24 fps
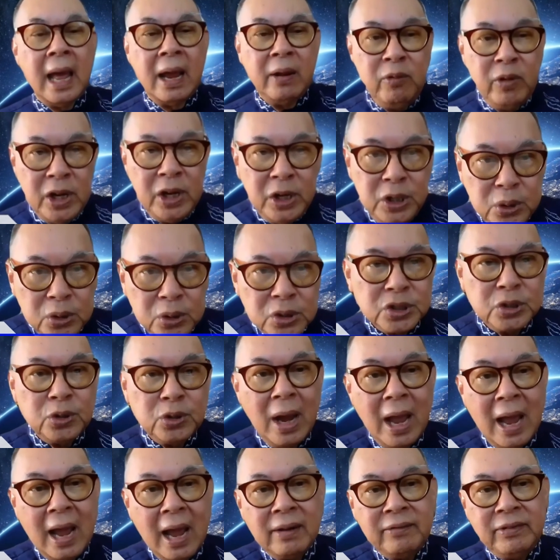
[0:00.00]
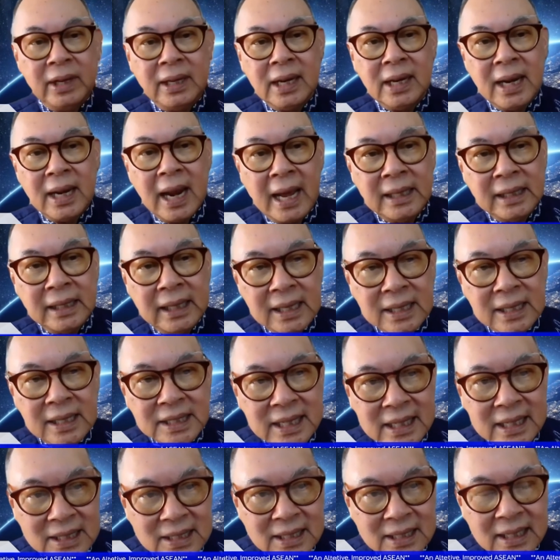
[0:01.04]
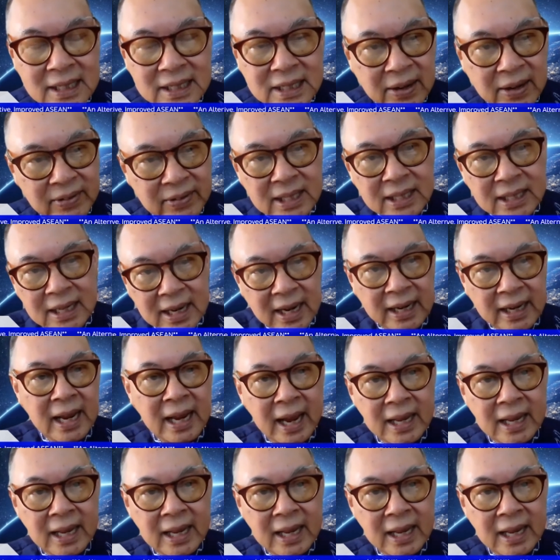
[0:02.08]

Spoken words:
like we used to have in the 1960s, 70s,